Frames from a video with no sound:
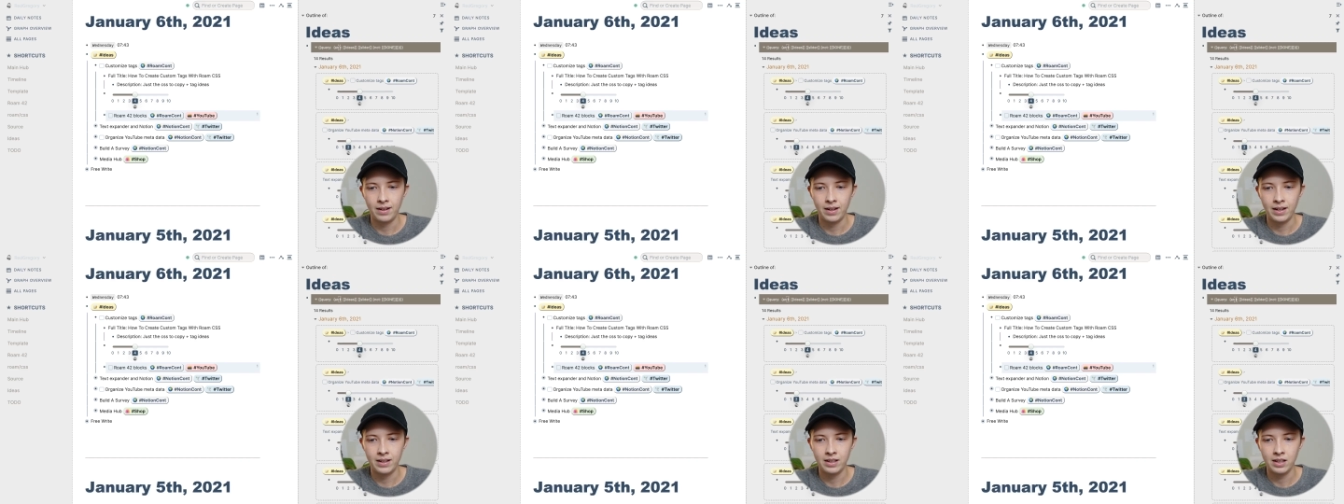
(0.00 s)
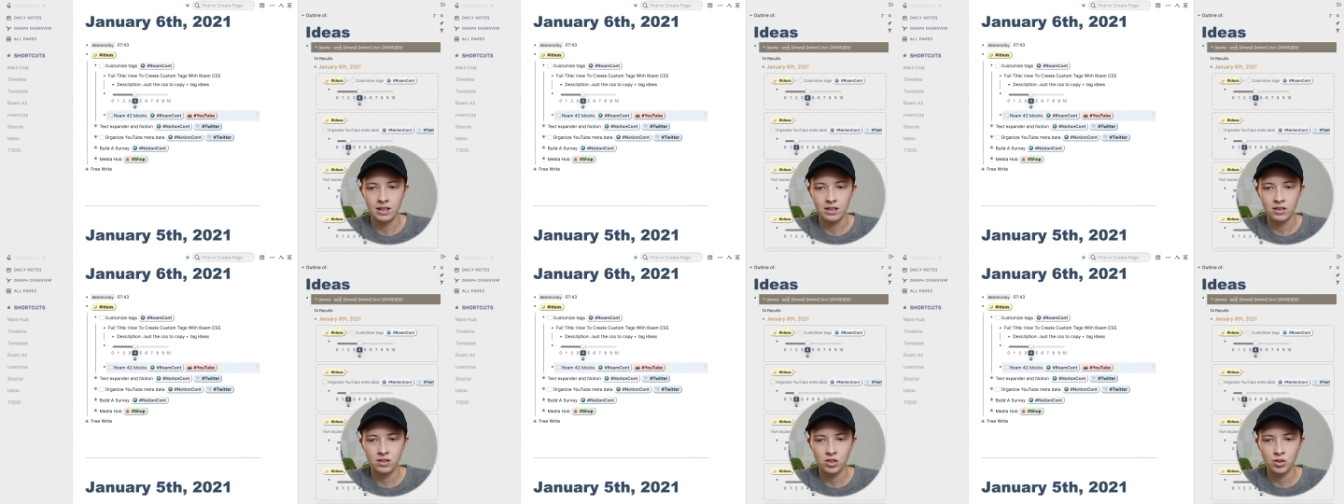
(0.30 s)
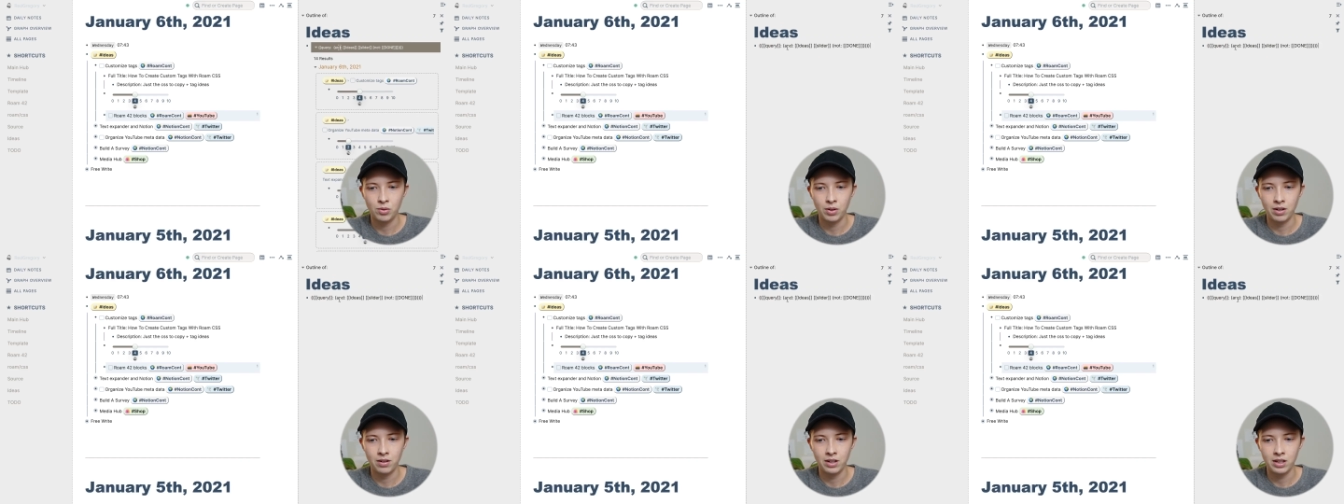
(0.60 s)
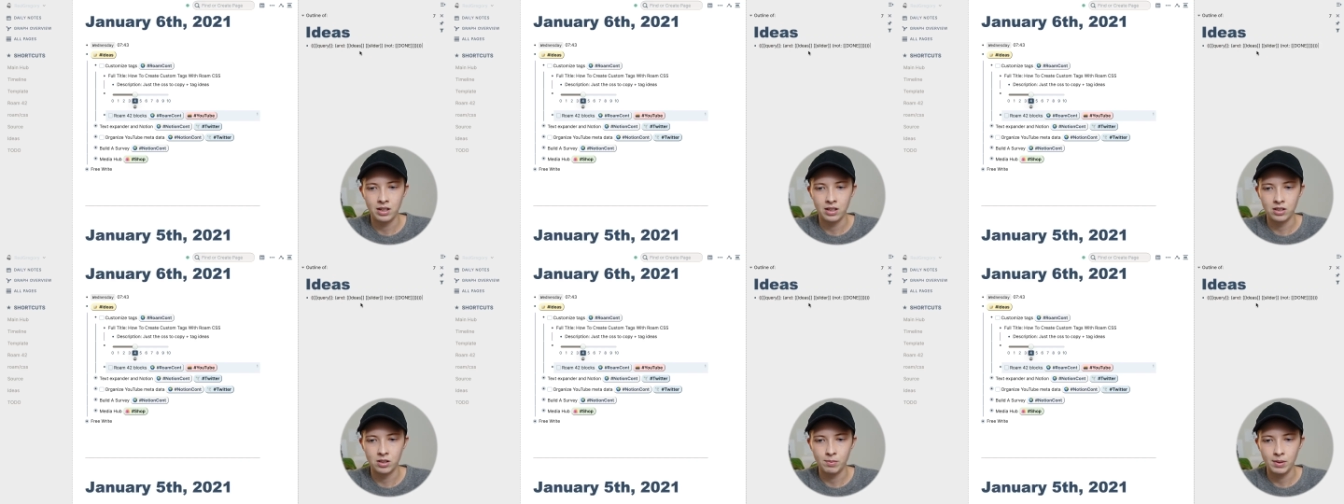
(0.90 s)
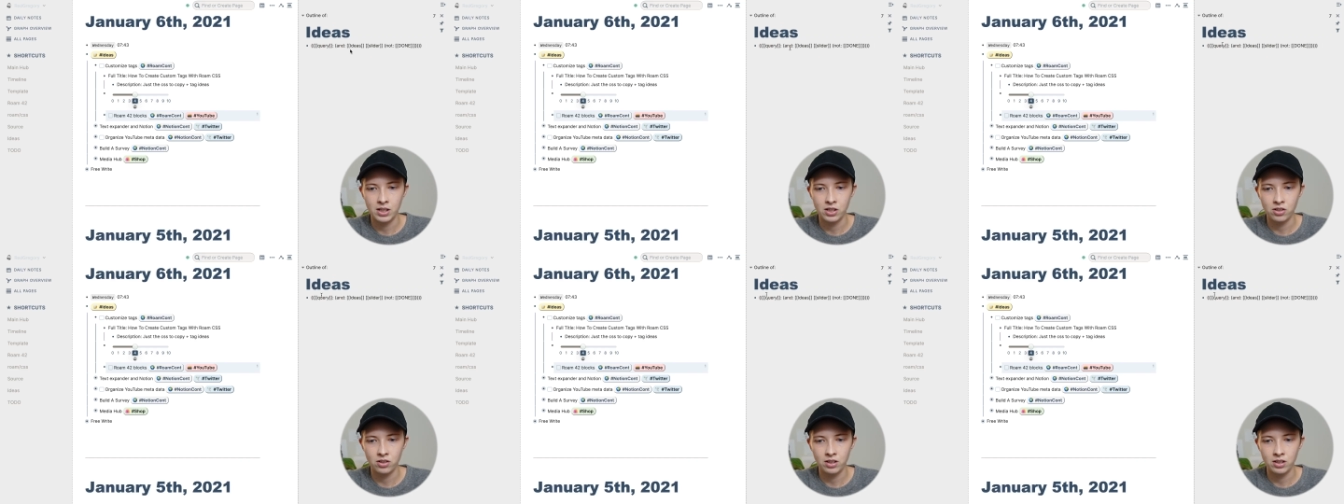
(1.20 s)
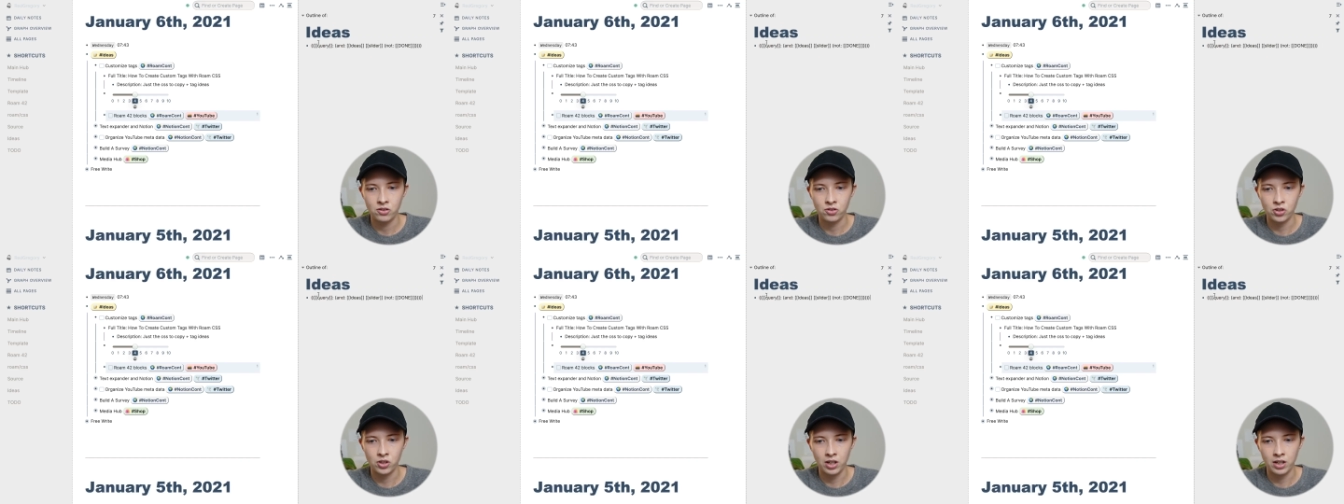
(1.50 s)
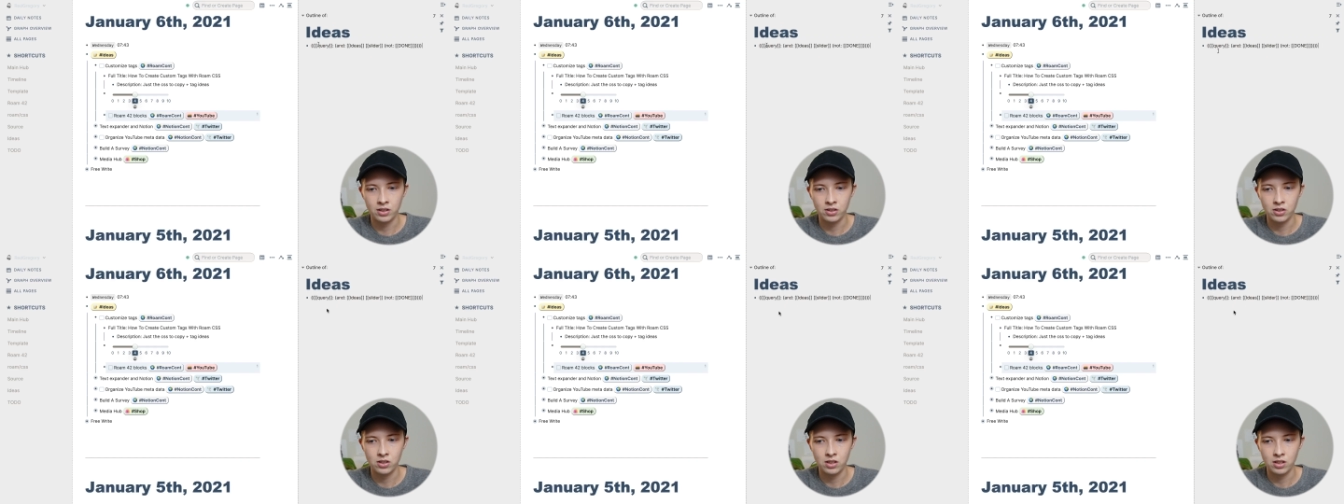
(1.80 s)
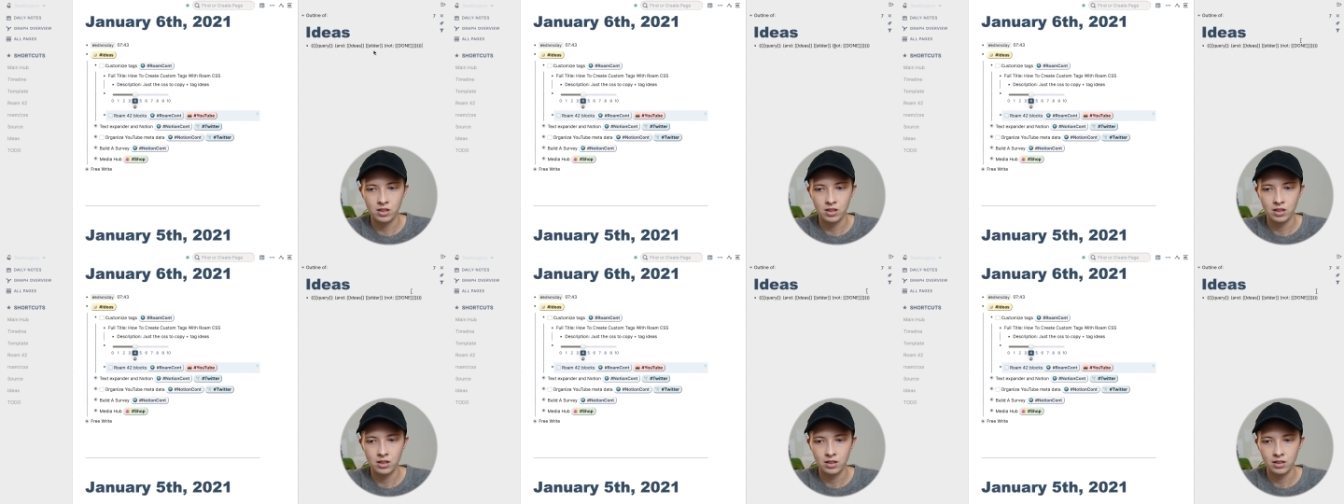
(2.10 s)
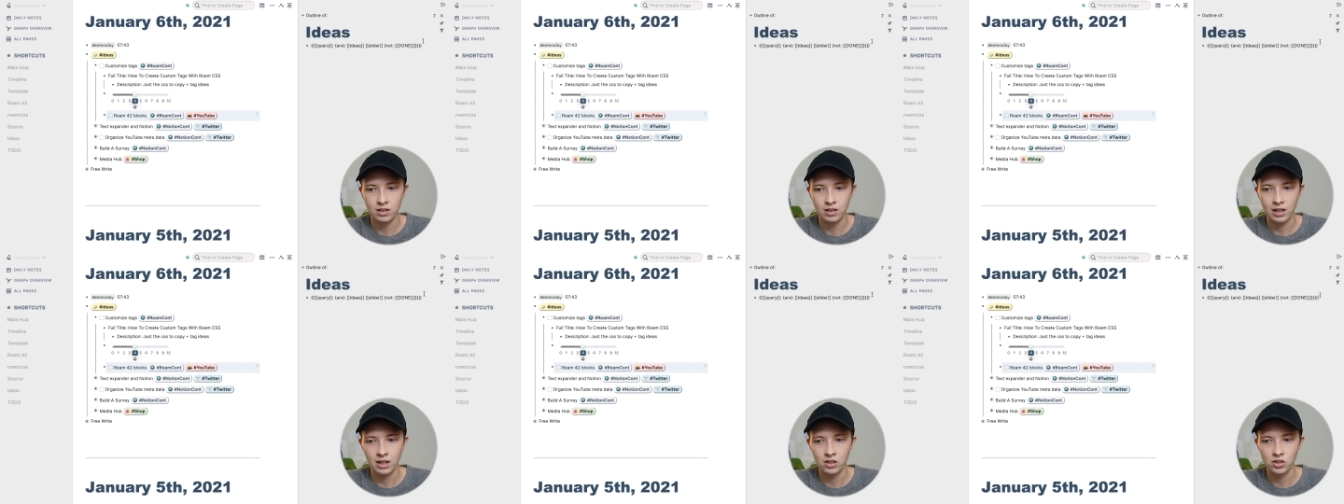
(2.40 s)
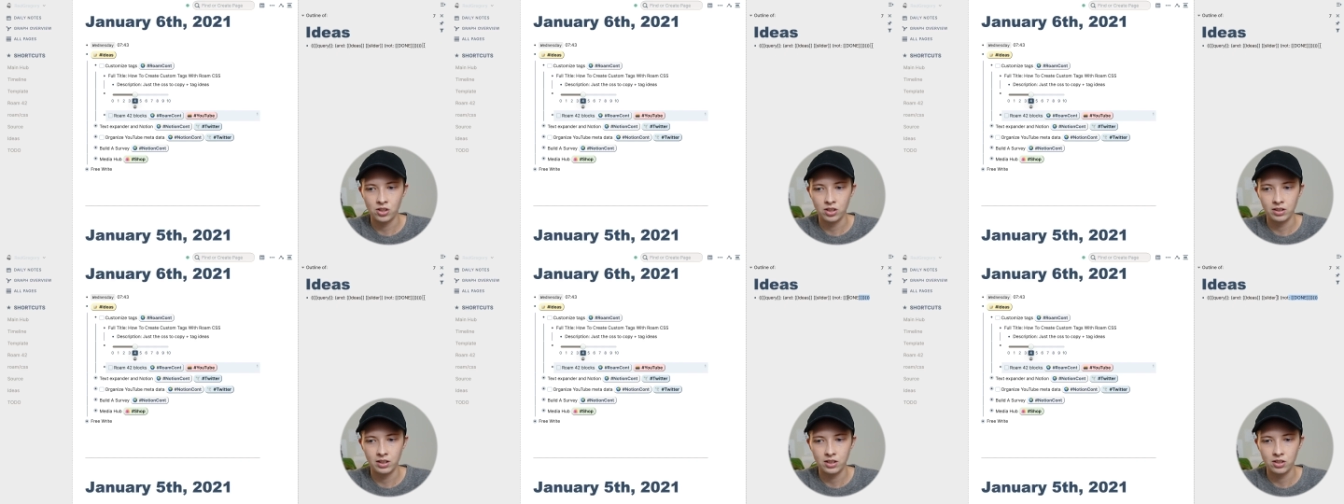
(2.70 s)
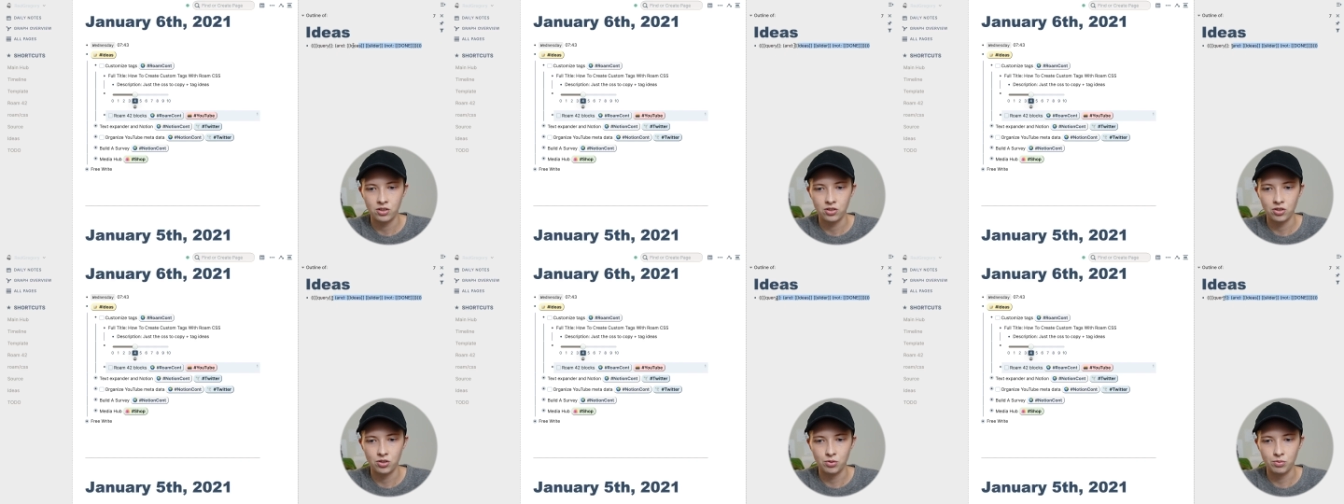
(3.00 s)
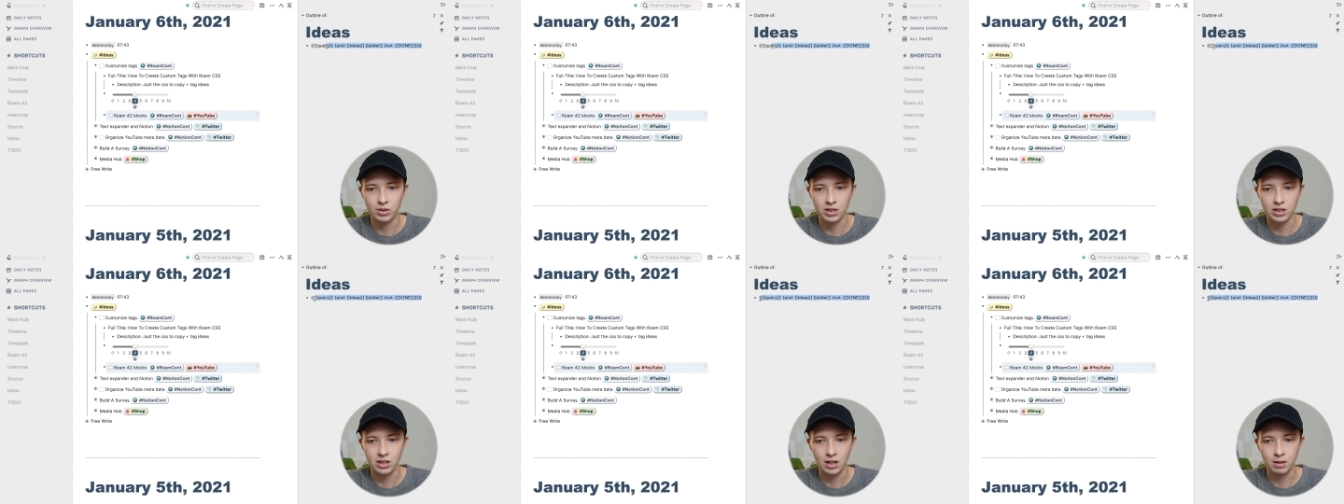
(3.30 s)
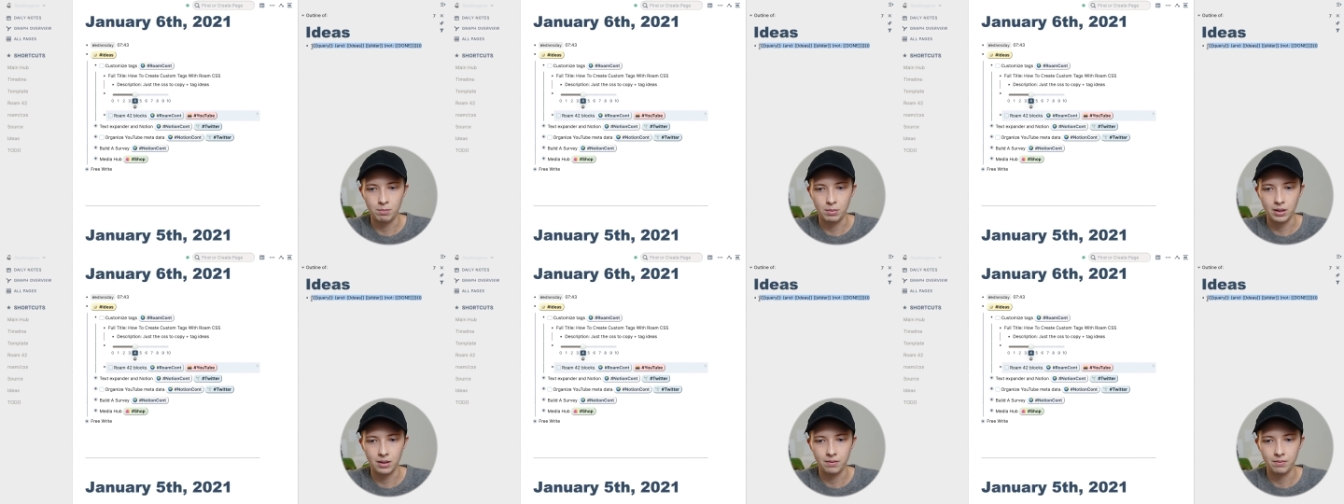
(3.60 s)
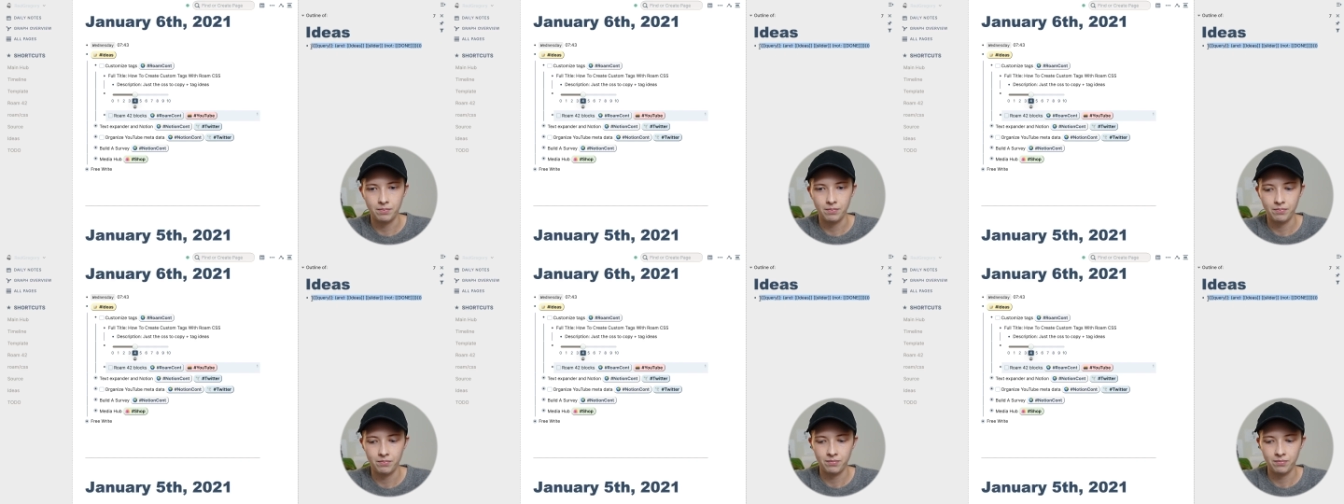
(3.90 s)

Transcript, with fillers: And in this query, it's basically just, actually, let's just retype it.